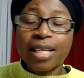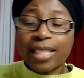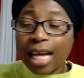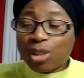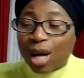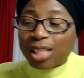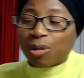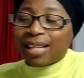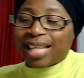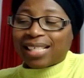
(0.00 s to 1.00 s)
They
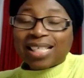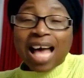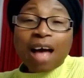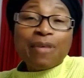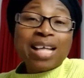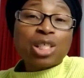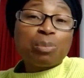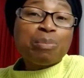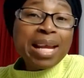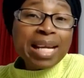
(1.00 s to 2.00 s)
transform themselves as
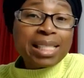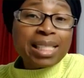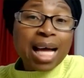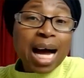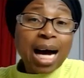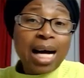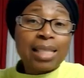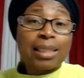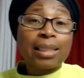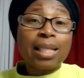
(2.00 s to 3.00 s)
minister
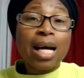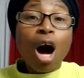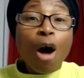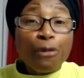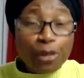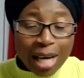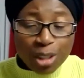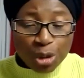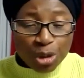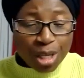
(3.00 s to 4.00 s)
of
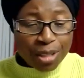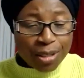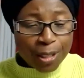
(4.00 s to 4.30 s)
righteousness.